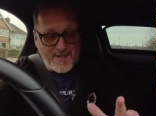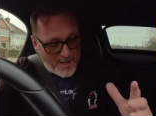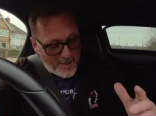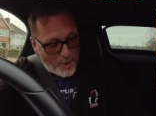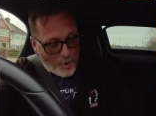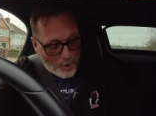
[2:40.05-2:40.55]
the
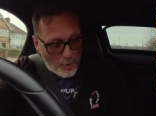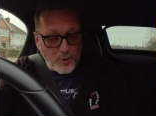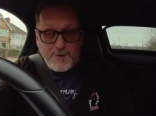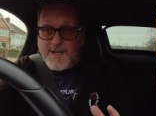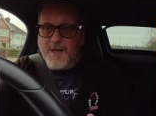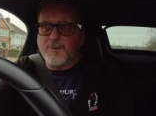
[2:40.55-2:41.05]

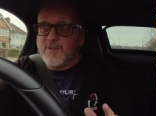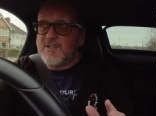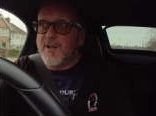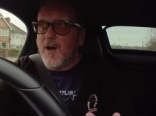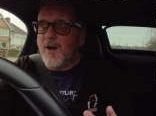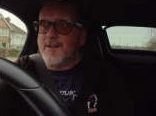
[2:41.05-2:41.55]
auto
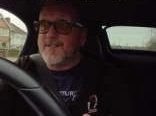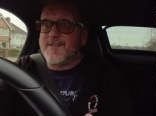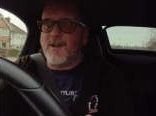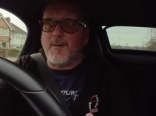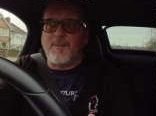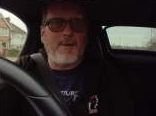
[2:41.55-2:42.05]
start
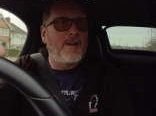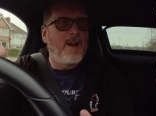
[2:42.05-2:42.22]
stop